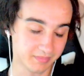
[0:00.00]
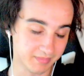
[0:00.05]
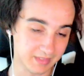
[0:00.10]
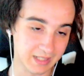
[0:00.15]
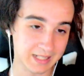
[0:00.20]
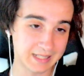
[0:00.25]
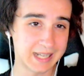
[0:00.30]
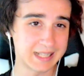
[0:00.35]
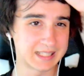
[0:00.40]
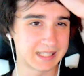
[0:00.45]

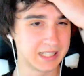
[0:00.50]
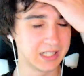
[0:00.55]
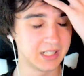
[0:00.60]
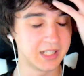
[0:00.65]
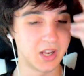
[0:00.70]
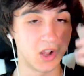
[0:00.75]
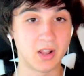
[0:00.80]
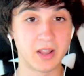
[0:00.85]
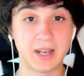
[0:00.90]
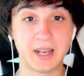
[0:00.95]
That's literally
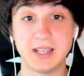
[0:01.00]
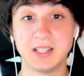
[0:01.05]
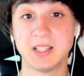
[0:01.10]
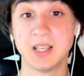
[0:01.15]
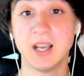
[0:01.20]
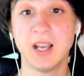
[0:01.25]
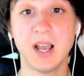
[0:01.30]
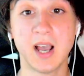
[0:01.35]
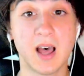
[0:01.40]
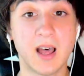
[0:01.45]
all it is.
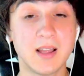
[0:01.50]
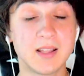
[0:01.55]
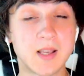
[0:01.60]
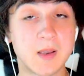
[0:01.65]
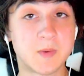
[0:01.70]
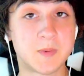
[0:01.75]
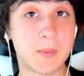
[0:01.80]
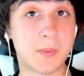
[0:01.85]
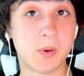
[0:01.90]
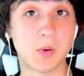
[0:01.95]
A lot of times
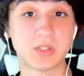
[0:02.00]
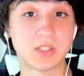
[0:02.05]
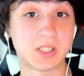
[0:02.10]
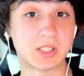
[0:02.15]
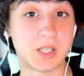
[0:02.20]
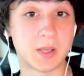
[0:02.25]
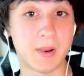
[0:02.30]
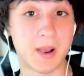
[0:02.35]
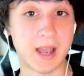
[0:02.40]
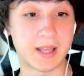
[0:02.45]
people will just
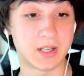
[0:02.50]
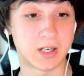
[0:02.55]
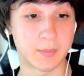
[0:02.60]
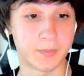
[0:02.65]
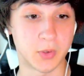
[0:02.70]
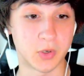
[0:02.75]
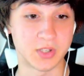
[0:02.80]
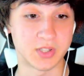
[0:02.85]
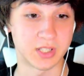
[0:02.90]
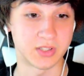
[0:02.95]
sit behind their
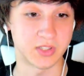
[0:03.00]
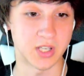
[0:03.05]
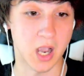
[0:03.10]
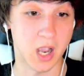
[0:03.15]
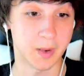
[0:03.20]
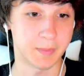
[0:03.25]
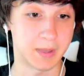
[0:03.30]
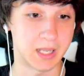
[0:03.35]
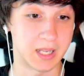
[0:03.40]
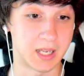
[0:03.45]
computers and talk
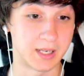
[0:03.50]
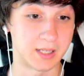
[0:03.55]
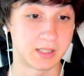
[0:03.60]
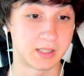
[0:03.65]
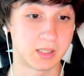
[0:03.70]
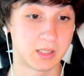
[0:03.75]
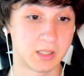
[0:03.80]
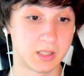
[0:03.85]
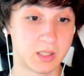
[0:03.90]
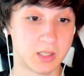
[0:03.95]
because
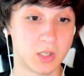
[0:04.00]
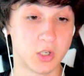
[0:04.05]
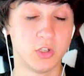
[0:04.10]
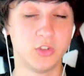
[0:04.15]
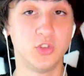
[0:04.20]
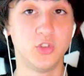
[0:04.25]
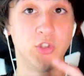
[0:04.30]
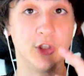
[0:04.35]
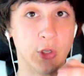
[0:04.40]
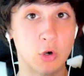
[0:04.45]

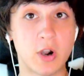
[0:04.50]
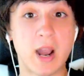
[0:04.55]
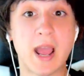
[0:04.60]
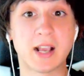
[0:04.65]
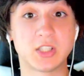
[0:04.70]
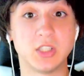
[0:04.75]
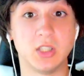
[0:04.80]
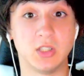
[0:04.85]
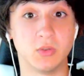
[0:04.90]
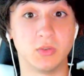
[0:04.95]
you're
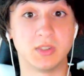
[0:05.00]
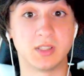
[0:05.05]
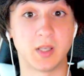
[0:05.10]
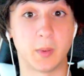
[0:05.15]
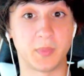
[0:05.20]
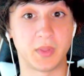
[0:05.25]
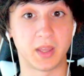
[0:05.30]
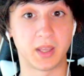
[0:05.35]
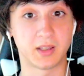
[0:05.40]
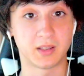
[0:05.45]
actually doing
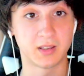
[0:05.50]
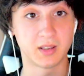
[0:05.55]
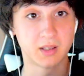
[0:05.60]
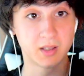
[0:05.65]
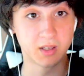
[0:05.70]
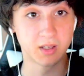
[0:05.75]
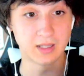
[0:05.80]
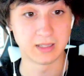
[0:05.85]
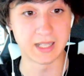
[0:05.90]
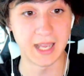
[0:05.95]
something.
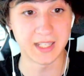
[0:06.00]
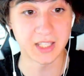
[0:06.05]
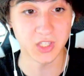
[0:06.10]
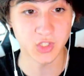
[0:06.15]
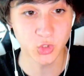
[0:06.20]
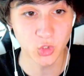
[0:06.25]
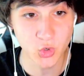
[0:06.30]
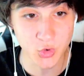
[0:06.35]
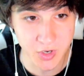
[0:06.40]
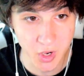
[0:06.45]
Like,
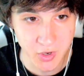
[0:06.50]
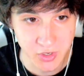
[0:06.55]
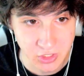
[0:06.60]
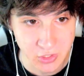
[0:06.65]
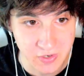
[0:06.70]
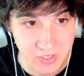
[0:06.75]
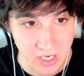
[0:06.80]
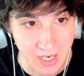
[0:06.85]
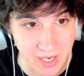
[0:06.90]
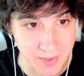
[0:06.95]
you know you're doing
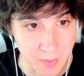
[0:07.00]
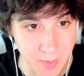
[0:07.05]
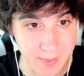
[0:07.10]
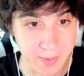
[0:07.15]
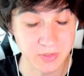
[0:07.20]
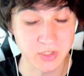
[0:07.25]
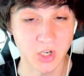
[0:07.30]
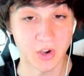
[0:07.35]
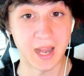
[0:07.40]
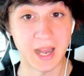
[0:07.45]
good when people
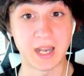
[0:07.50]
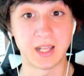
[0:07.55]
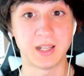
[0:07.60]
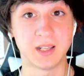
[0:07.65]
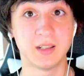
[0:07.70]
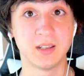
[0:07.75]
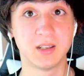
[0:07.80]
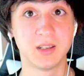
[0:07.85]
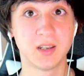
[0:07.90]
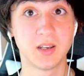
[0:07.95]
start
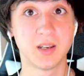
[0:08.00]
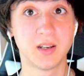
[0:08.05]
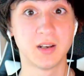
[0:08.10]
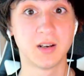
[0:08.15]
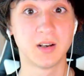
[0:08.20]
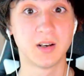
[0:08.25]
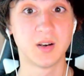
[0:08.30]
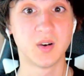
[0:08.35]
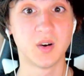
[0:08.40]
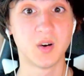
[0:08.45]
hating
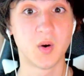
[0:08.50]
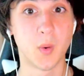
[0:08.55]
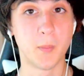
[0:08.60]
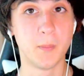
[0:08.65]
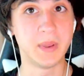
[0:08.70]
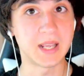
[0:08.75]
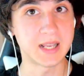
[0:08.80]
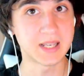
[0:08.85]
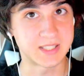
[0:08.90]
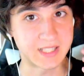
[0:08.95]

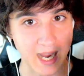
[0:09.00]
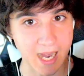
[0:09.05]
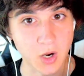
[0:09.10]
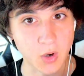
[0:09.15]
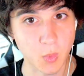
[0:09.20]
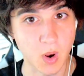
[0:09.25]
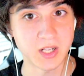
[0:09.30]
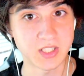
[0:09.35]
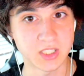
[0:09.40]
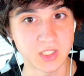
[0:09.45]
because they are
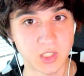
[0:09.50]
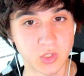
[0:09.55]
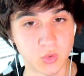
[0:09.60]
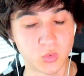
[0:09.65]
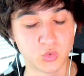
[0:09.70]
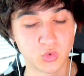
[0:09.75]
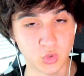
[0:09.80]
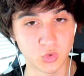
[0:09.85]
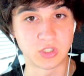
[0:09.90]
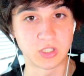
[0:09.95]
watching you
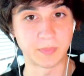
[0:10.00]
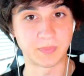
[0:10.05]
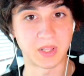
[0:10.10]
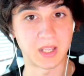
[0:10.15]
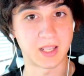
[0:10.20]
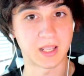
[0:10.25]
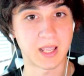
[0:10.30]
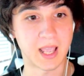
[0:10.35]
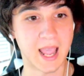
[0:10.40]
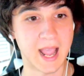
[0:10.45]
do
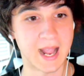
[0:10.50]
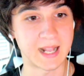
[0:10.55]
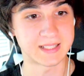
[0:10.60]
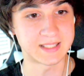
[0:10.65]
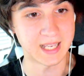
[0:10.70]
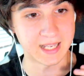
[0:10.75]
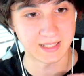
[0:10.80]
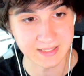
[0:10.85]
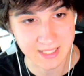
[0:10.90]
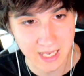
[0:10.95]
something and
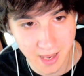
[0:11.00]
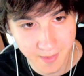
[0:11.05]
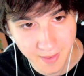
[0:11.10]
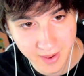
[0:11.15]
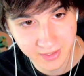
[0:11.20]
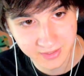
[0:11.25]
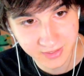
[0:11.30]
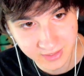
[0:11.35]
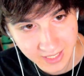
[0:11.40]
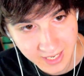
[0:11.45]
take the time out
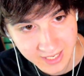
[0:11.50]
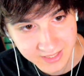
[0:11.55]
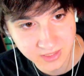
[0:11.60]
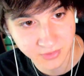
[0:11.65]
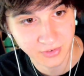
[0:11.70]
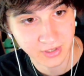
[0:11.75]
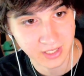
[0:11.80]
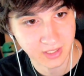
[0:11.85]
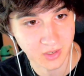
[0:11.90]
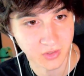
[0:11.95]
of their day to
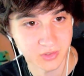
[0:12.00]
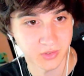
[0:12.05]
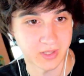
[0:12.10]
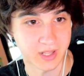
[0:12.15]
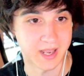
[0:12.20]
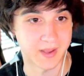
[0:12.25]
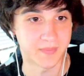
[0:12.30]
freaking go do that.